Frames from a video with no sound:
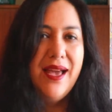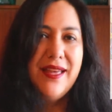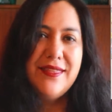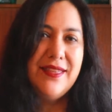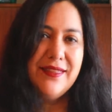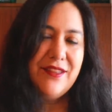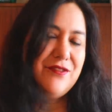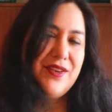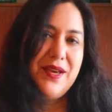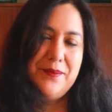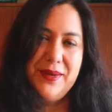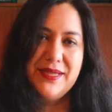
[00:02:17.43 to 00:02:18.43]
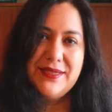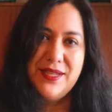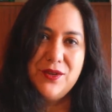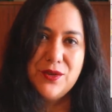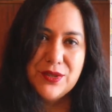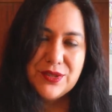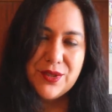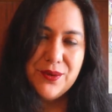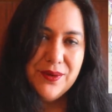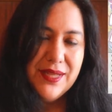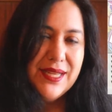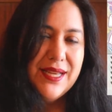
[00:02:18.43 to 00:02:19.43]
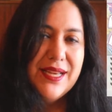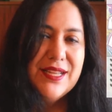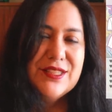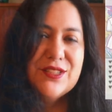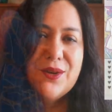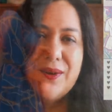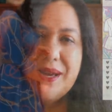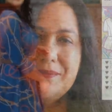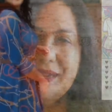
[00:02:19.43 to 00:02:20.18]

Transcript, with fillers: I think they fit amazing also. So I